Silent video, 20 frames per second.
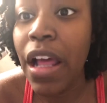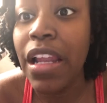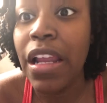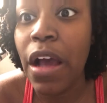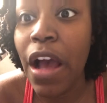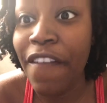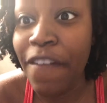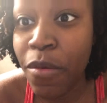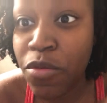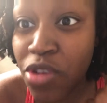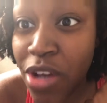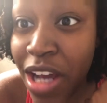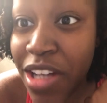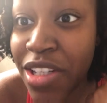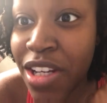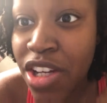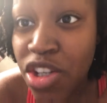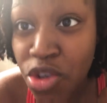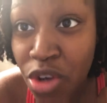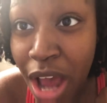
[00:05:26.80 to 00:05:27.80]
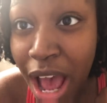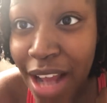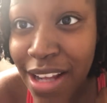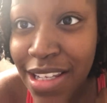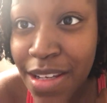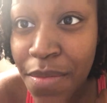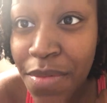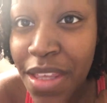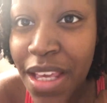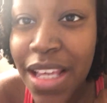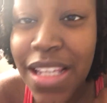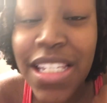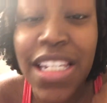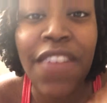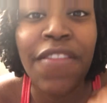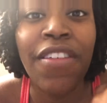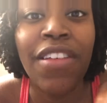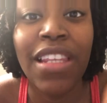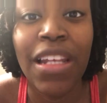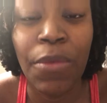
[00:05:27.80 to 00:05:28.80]
If I'm trying to attract something, it's
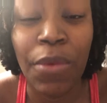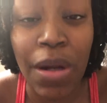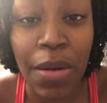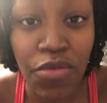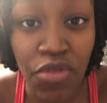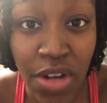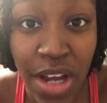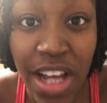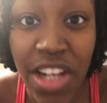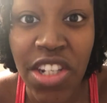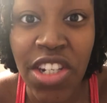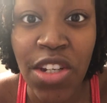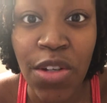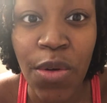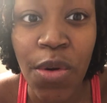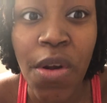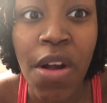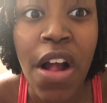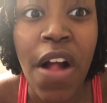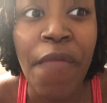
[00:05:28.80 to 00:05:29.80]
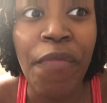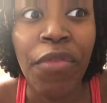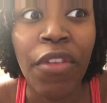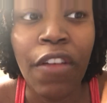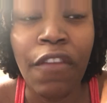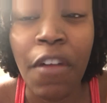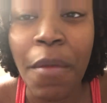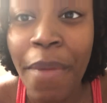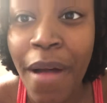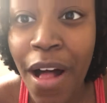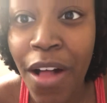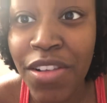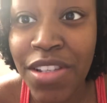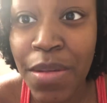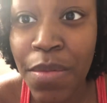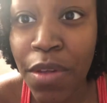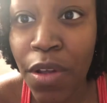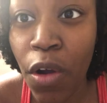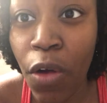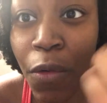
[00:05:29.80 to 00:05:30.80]
different than when I'm trying to repel
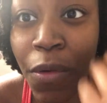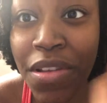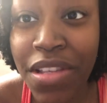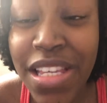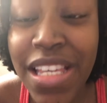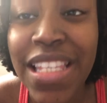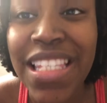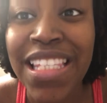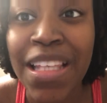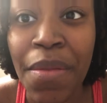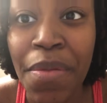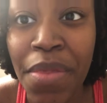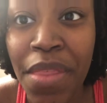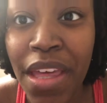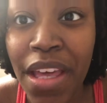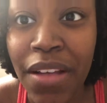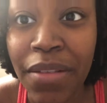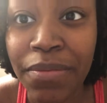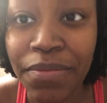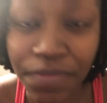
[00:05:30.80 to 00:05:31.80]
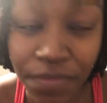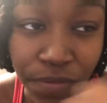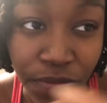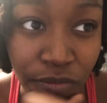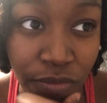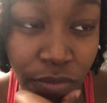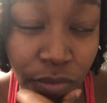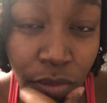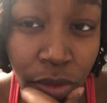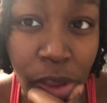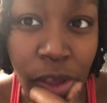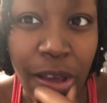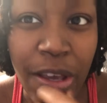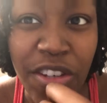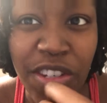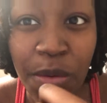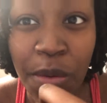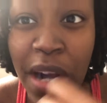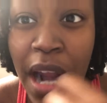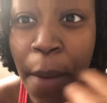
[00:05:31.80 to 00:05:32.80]
something or release something.
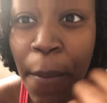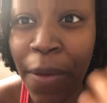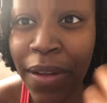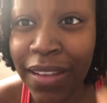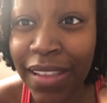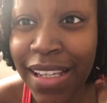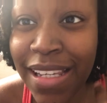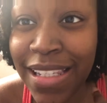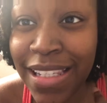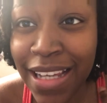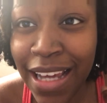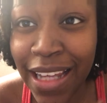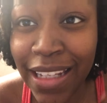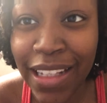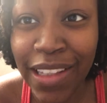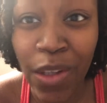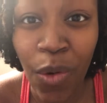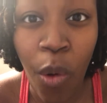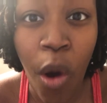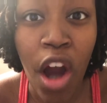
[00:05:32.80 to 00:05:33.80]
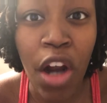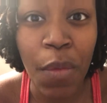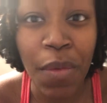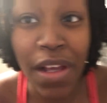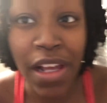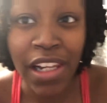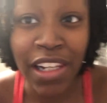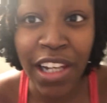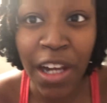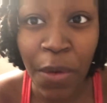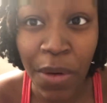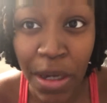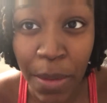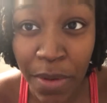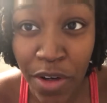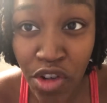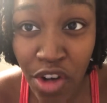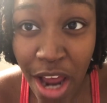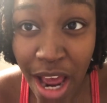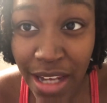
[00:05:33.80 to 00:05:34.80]
Usually when I'm releasing, I let the water be clear. When I'm
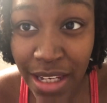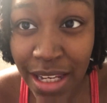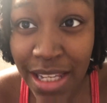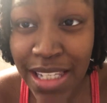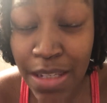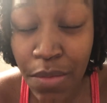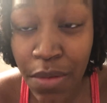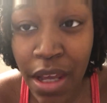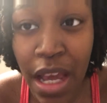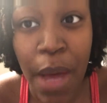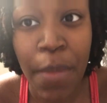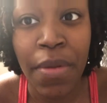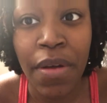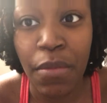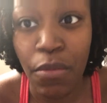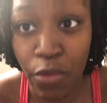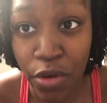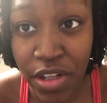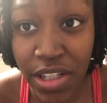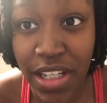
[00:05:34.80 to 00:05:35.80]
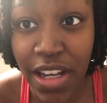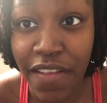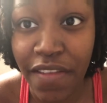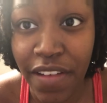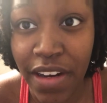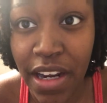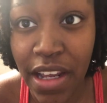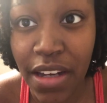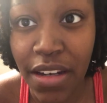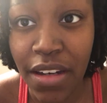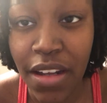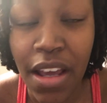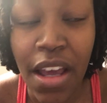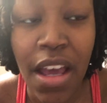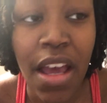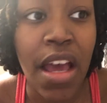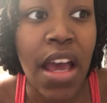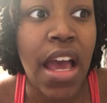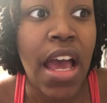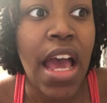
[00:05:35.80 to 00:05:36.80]
attracting something, I put more stuff in it.
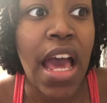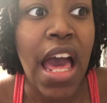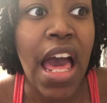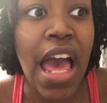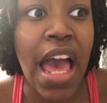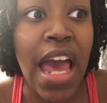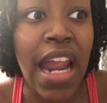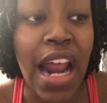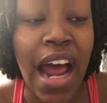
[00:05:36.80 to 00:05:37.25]
And I